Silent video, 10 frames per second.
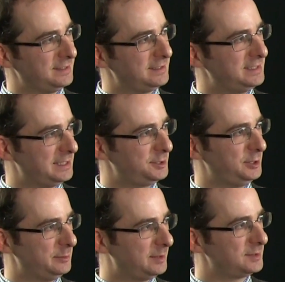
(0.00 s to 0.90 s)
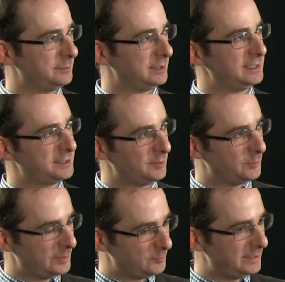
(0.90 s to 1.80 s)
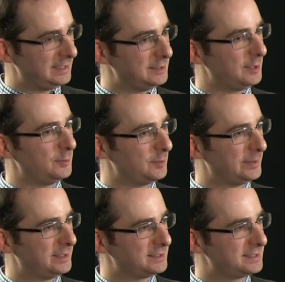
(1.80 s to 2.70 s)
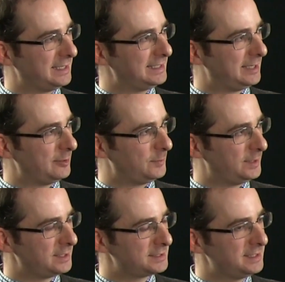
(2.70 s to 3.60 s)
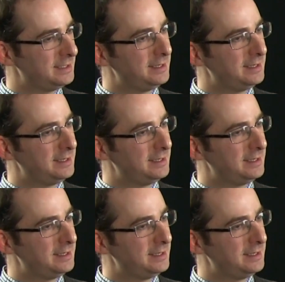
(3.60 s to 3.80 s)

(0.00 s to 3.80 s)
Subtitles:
in the test tube ultimately so that we really know that we understand how it works.